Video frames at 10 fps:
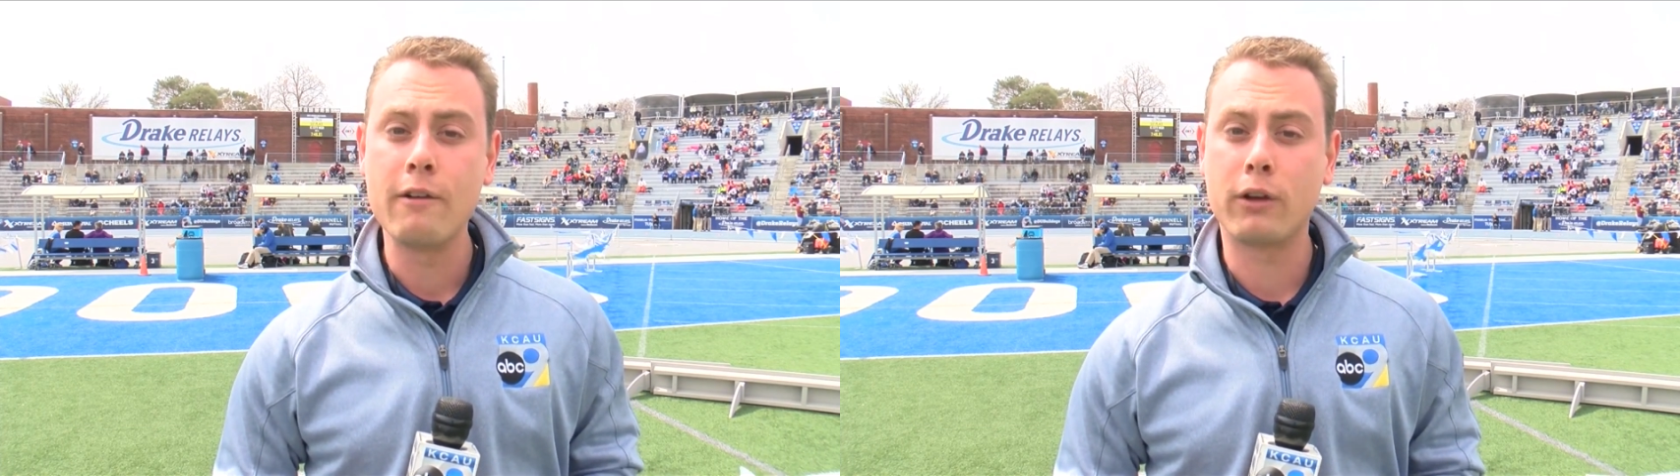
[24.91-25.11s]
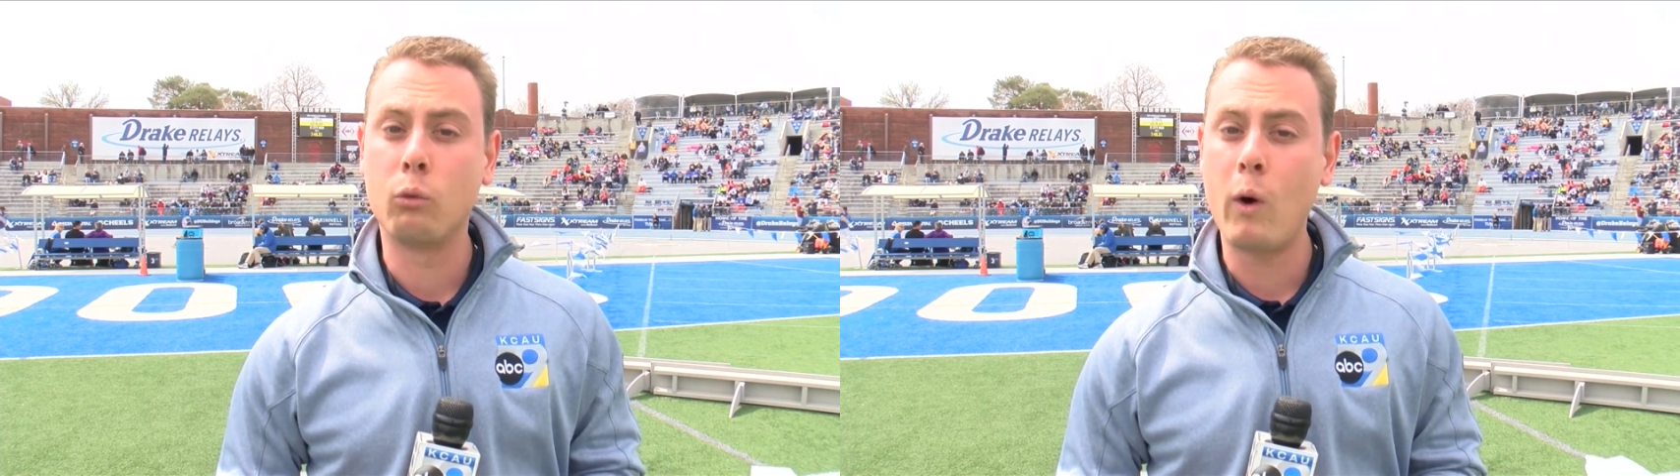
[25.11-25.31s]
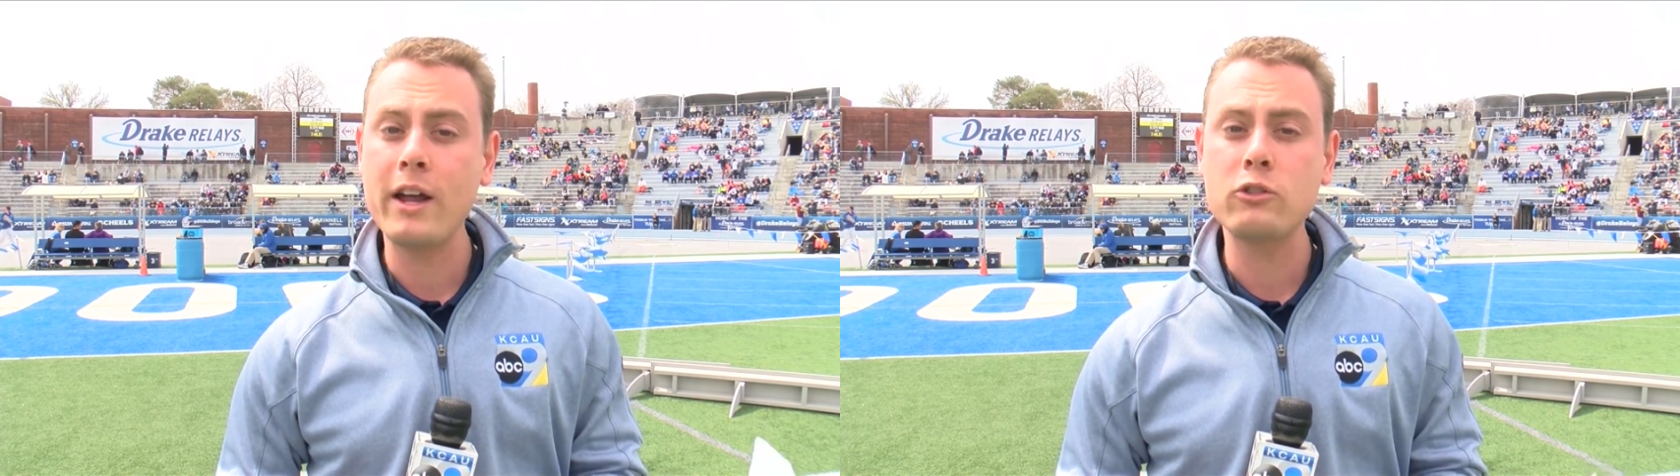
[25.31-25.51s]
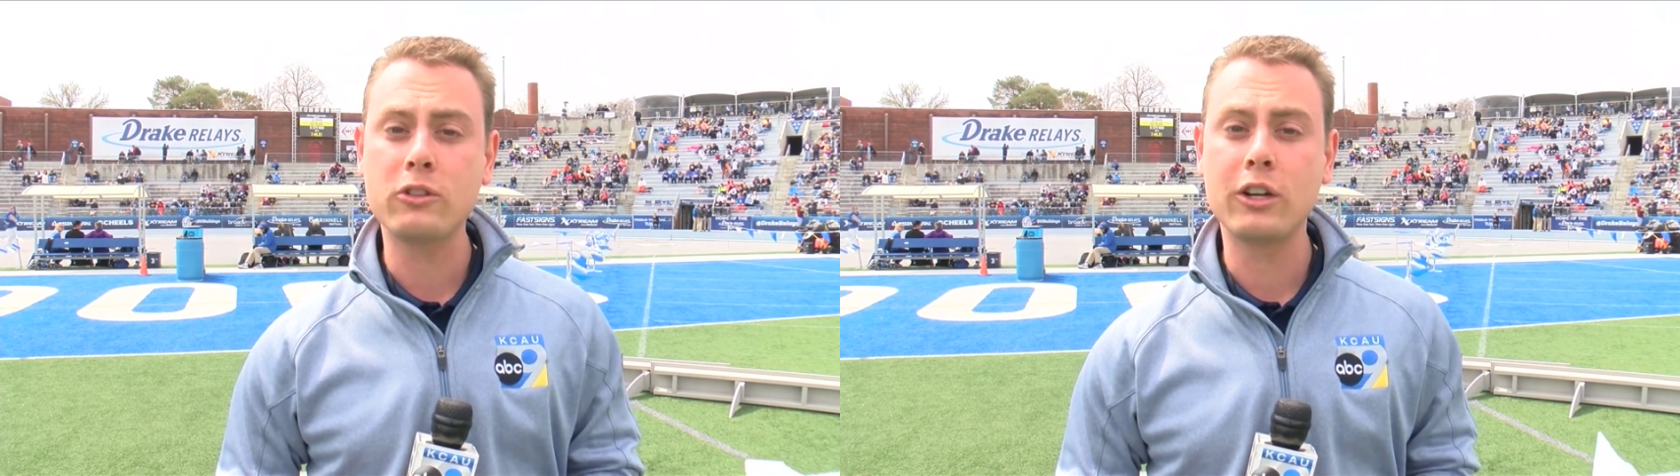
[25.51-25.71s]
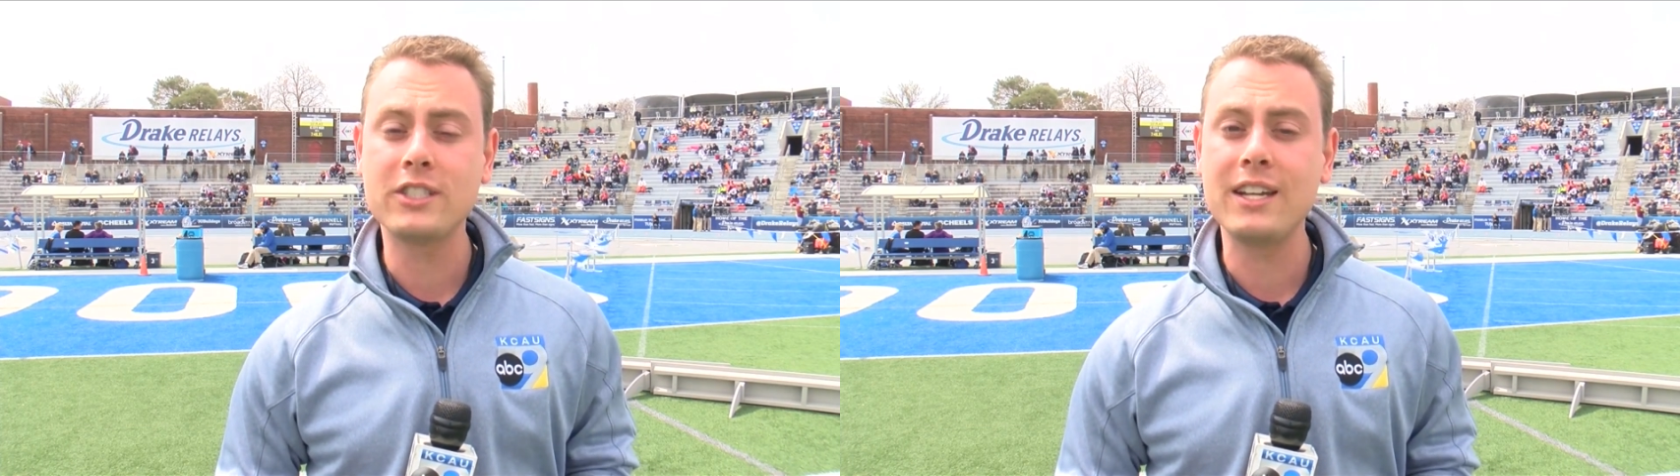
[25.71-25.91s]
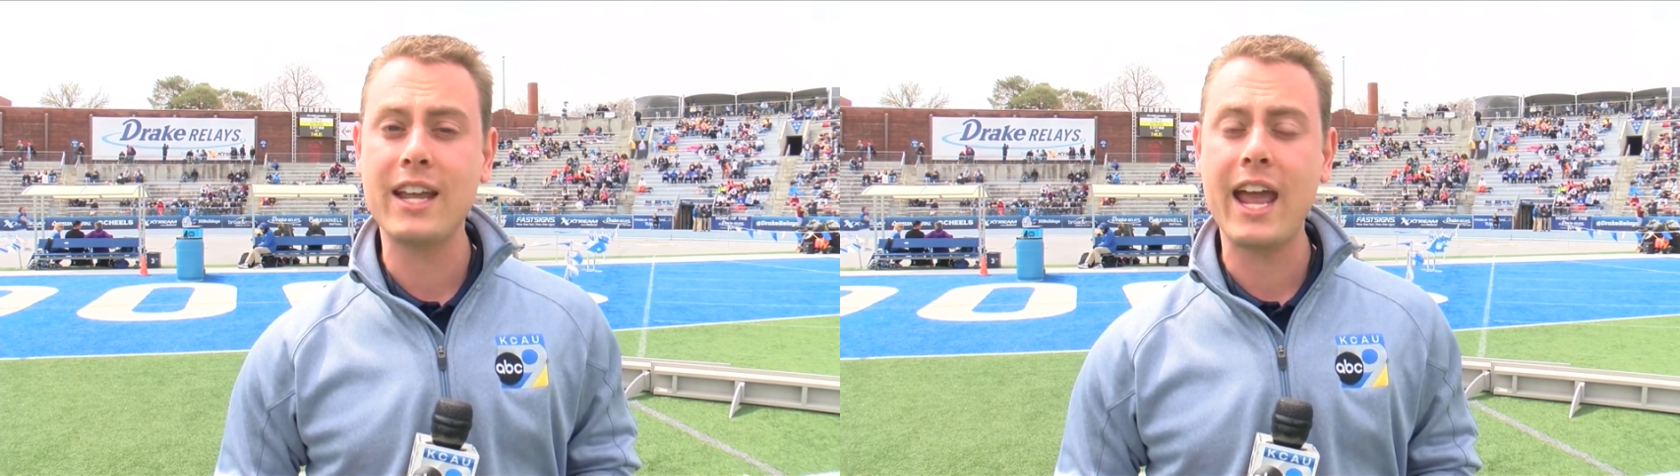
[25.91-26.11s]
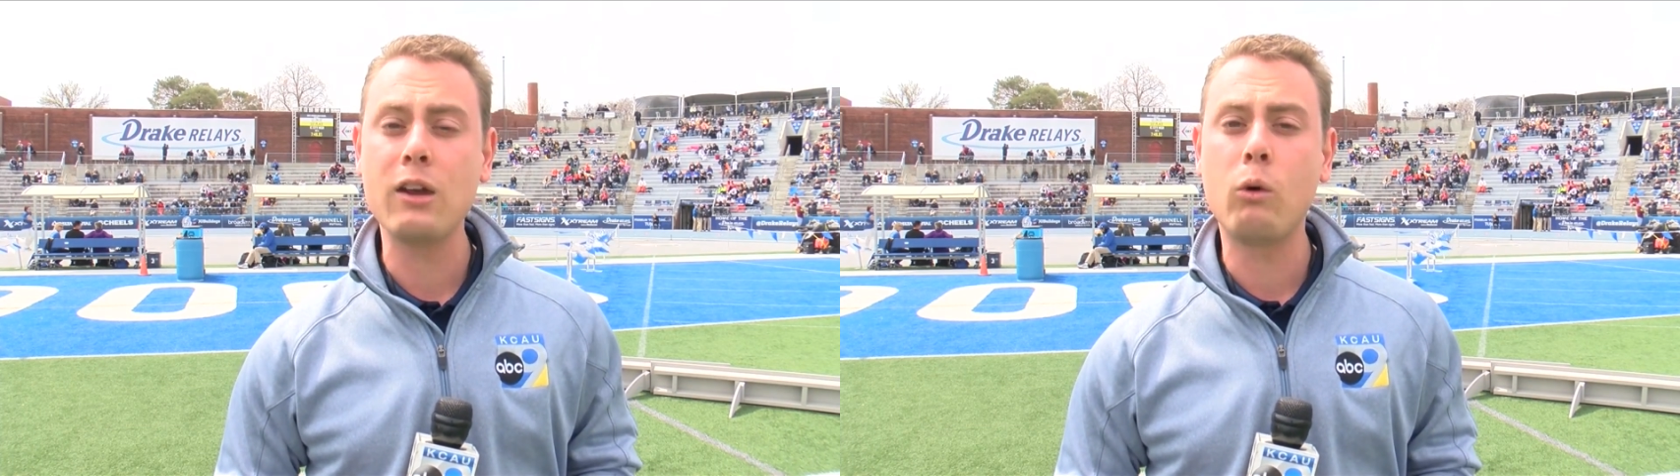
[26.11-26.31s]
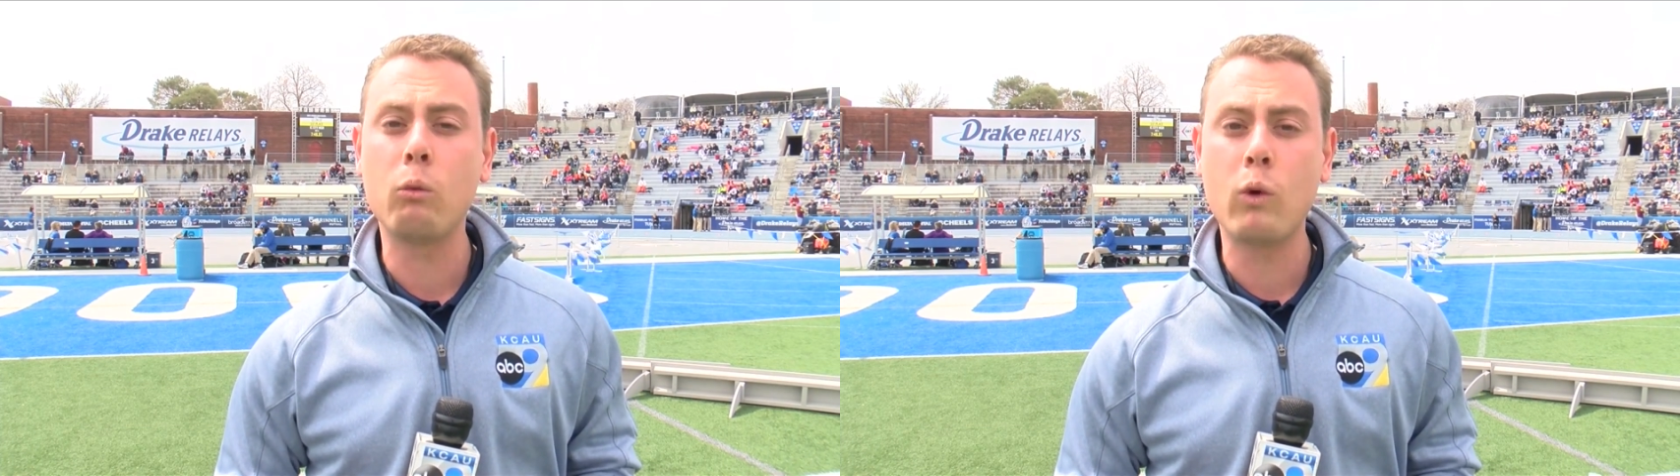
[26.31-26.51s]
for the 113th
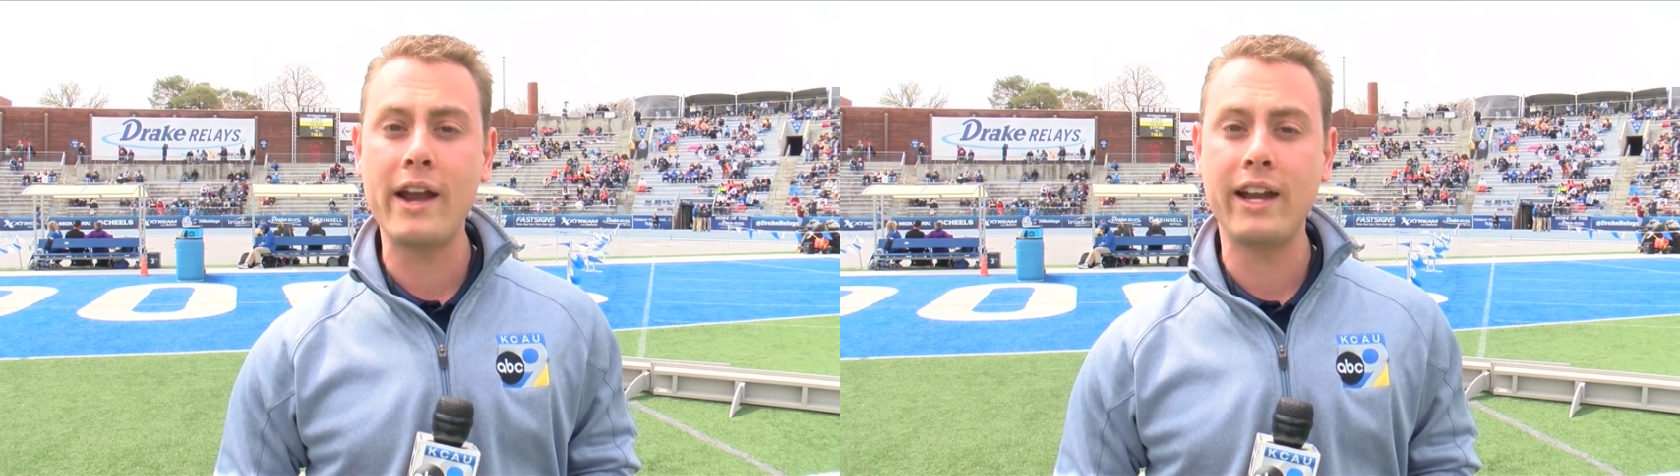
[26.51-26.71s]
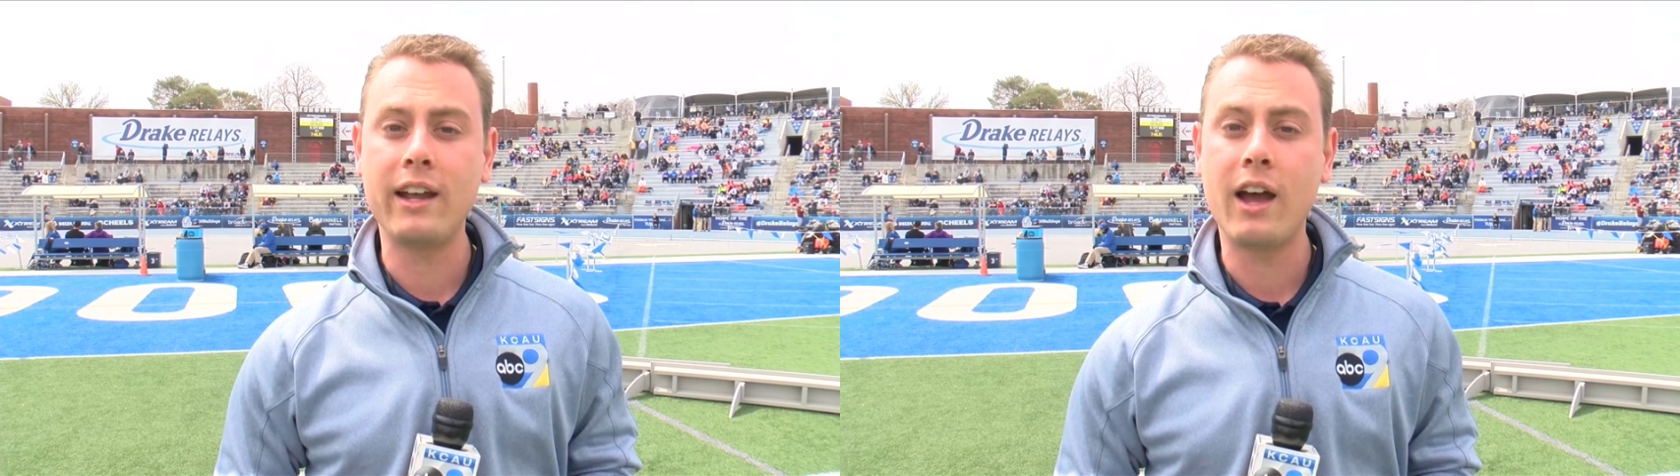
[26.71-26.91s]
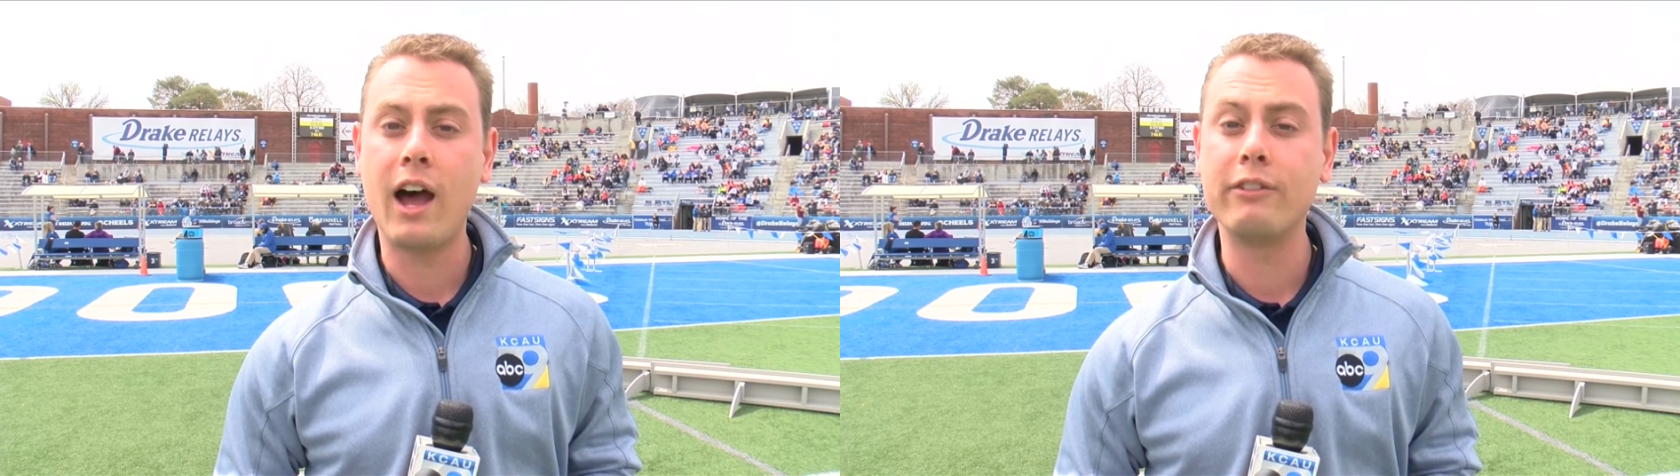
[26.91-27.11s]
annual running